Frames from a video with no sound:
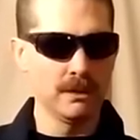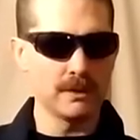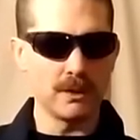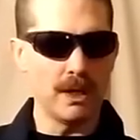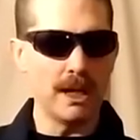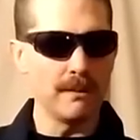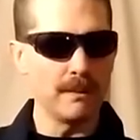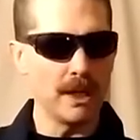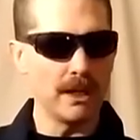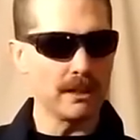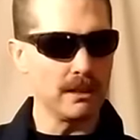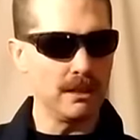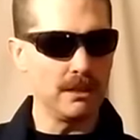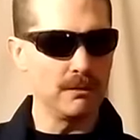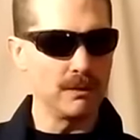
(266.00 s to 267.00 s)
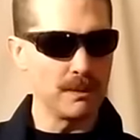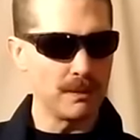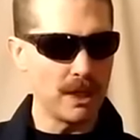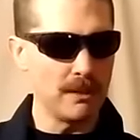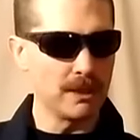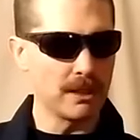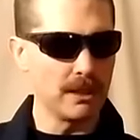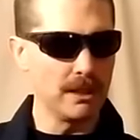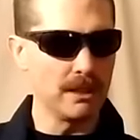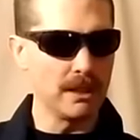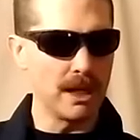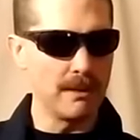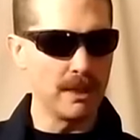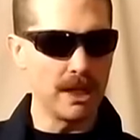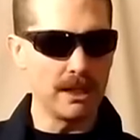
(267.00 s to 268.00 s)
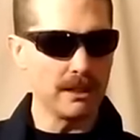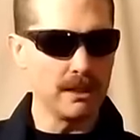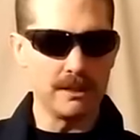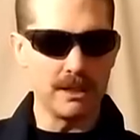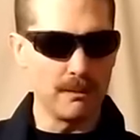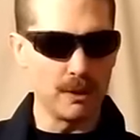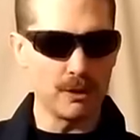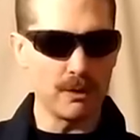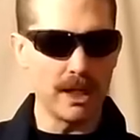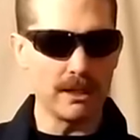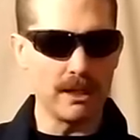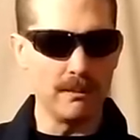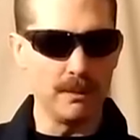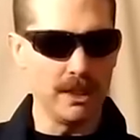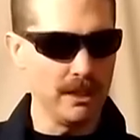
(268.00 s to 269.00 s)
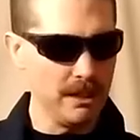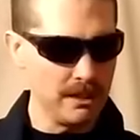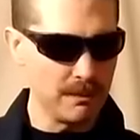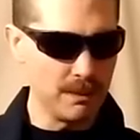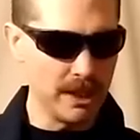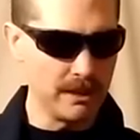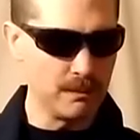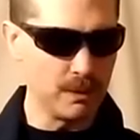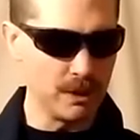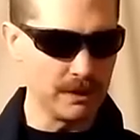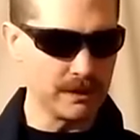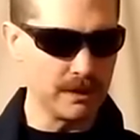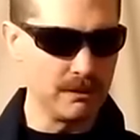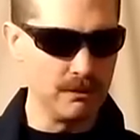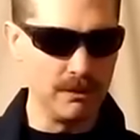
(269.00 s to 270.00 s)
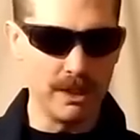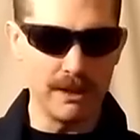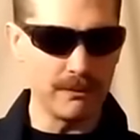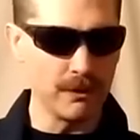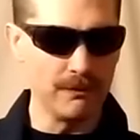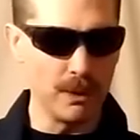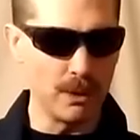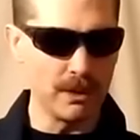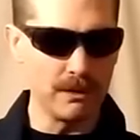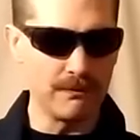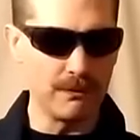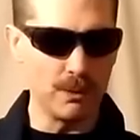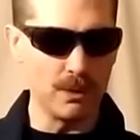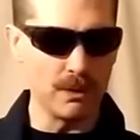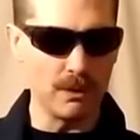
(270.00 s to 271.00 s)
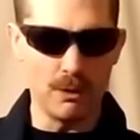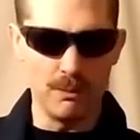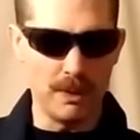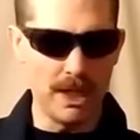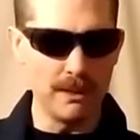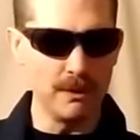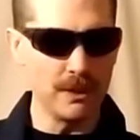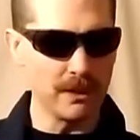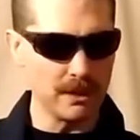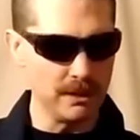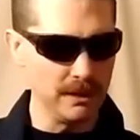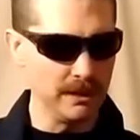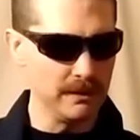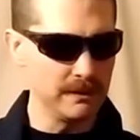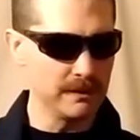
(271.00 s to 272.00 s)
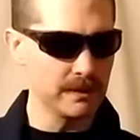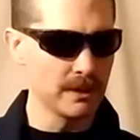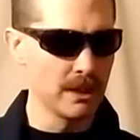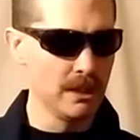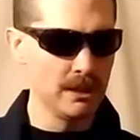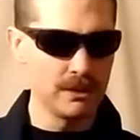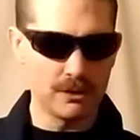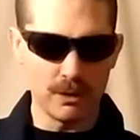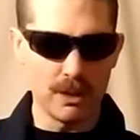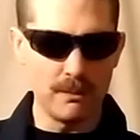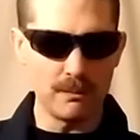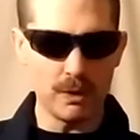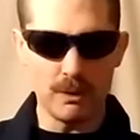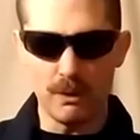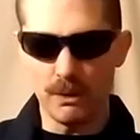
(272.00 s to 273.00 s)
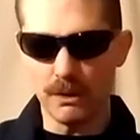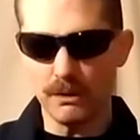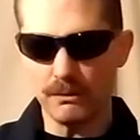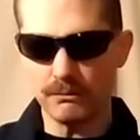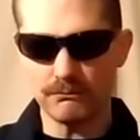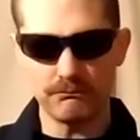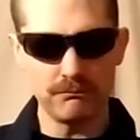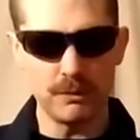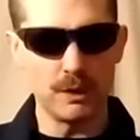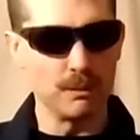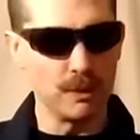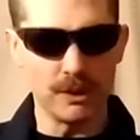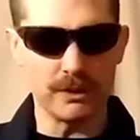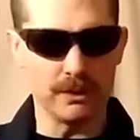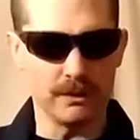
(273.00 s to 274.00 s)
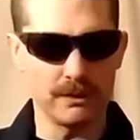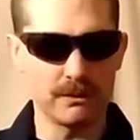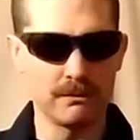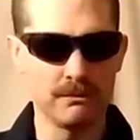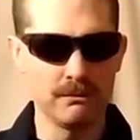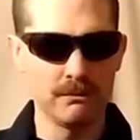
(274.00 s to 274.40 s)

So I'm not a Republican and I'm not a Democrat. I'm an independent person who never voted for Obama, the Clintons, Trump, or the Bushes.